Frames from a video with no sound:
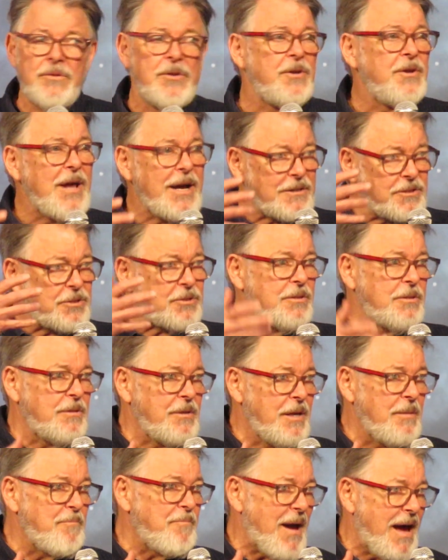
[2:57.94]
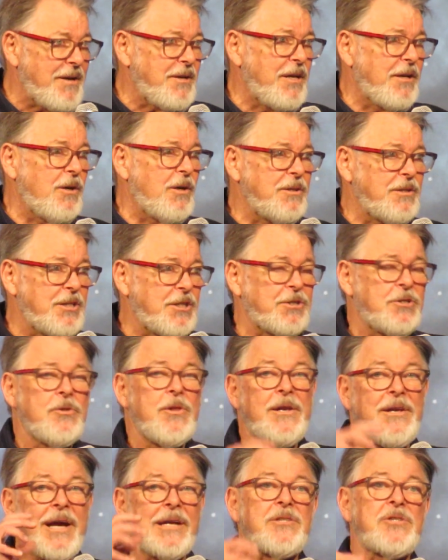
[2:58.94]
the next impending audition,
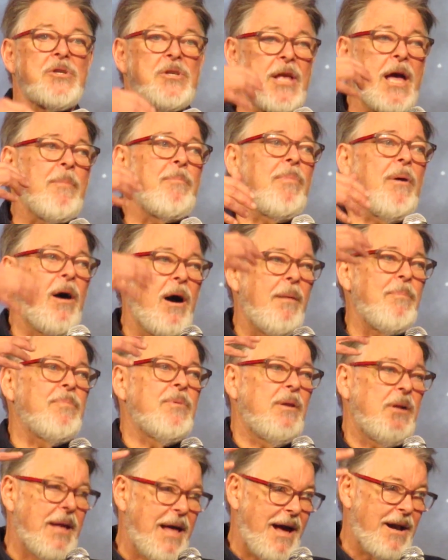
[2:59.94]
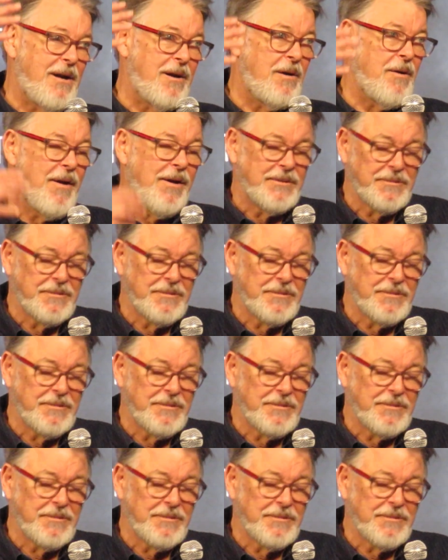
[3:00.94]
the next step up the ladder.